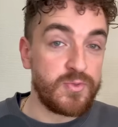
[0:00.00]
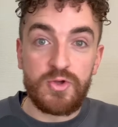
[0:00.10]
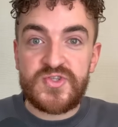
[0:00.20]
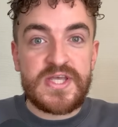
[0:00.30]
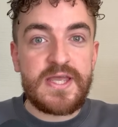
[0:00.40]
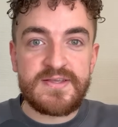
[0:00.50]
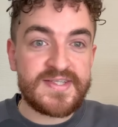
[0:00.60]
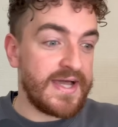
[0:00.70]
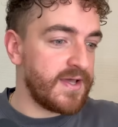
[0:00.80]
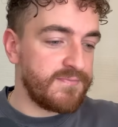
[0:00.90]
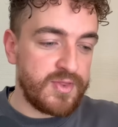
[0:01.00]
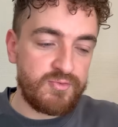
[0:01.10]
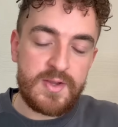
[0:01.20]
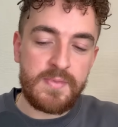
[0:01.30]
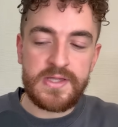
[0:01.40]
not seeing Saka for
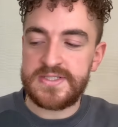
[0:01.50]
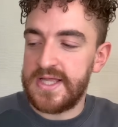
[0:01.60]
3 months.